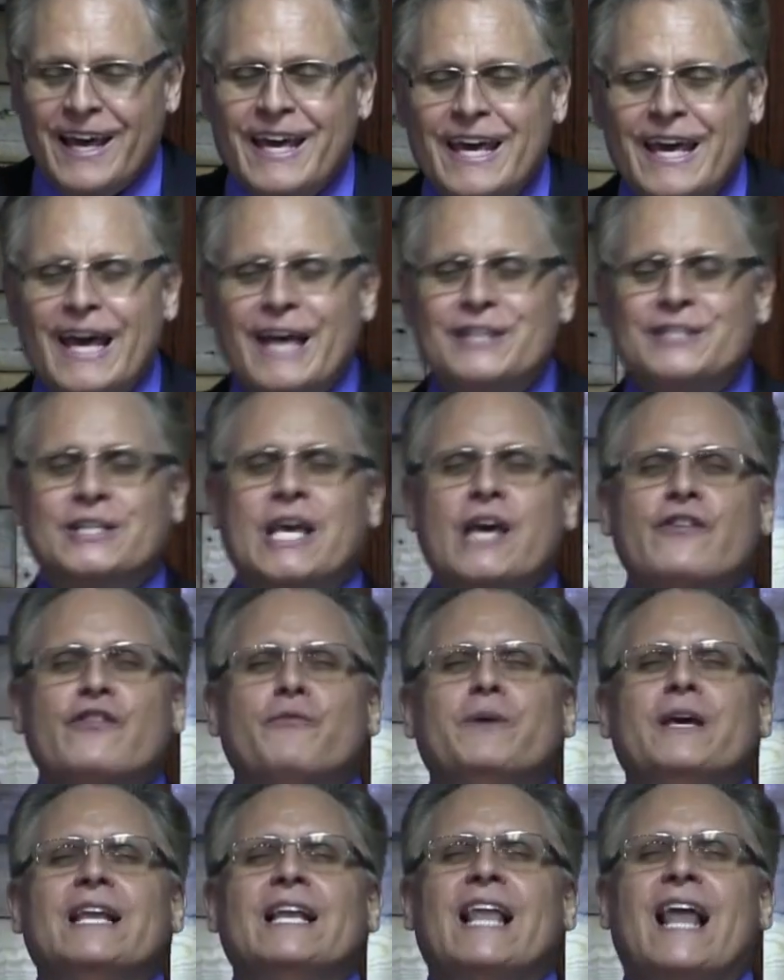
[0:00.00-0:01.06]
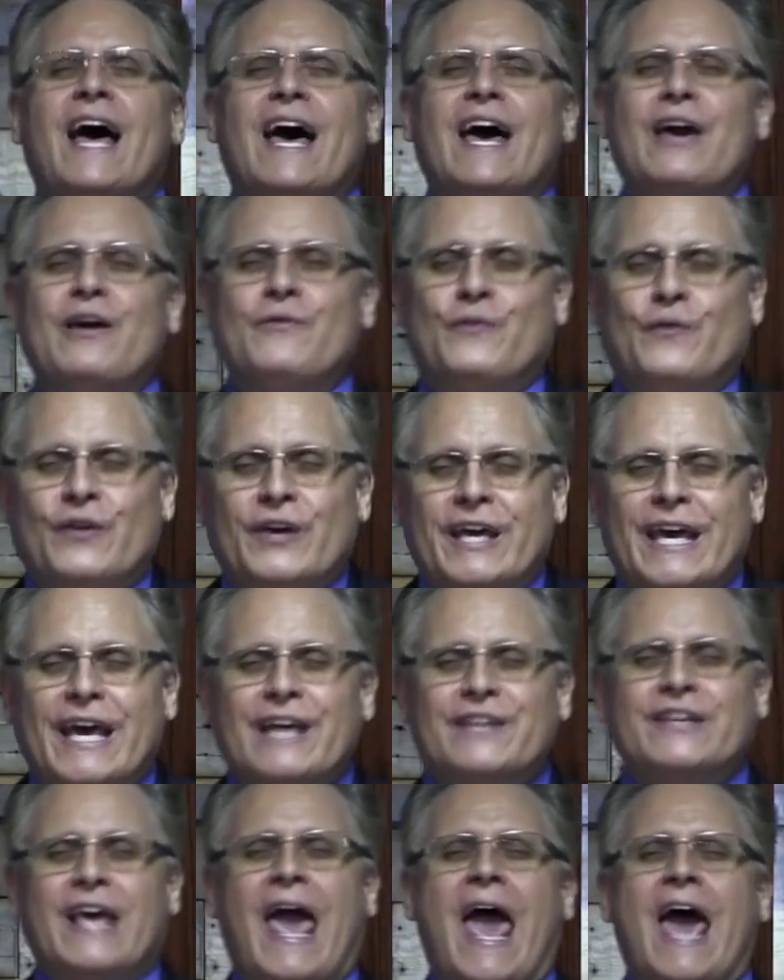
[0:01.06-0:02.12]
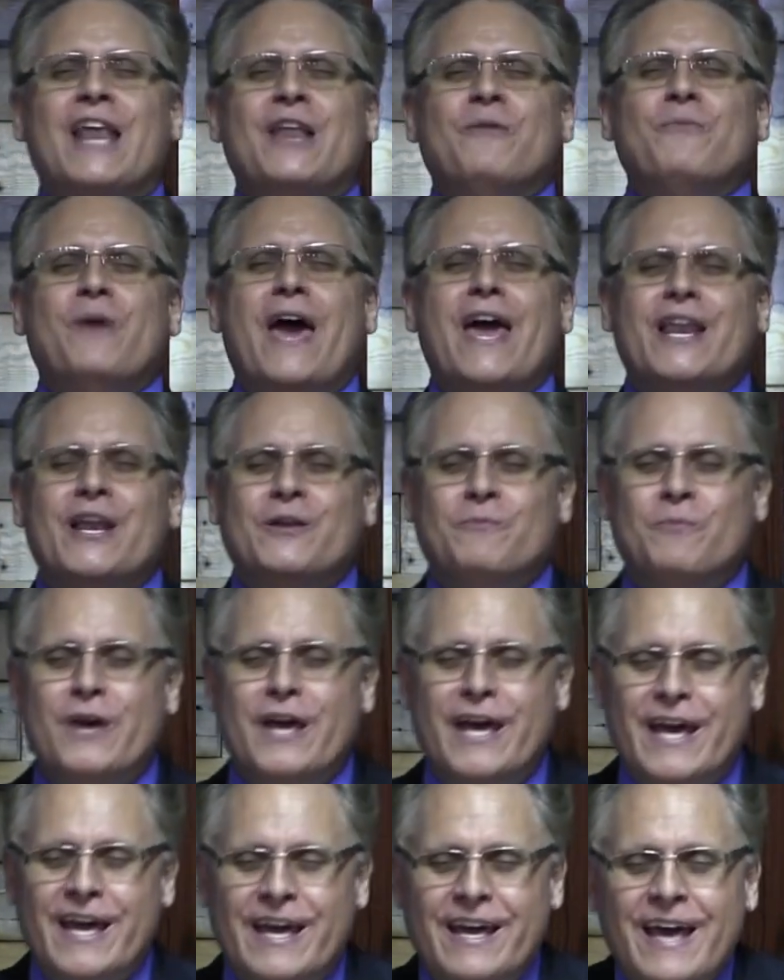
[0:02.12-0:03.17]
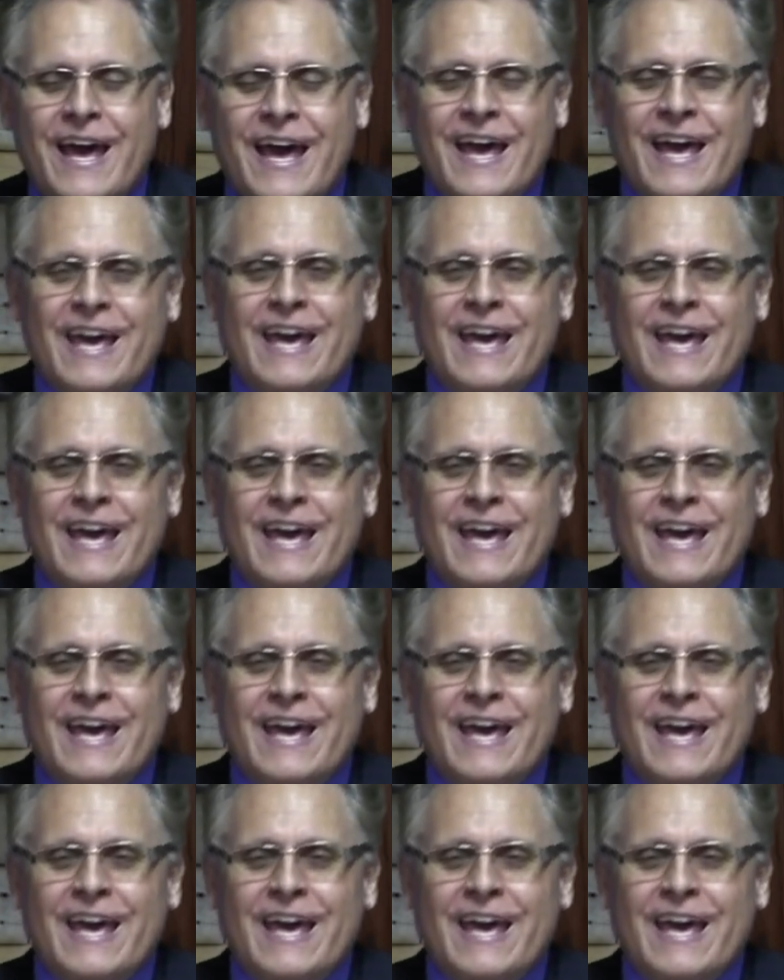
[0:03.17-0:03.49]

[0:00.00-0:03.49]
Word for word: He has given me life. He has animated me.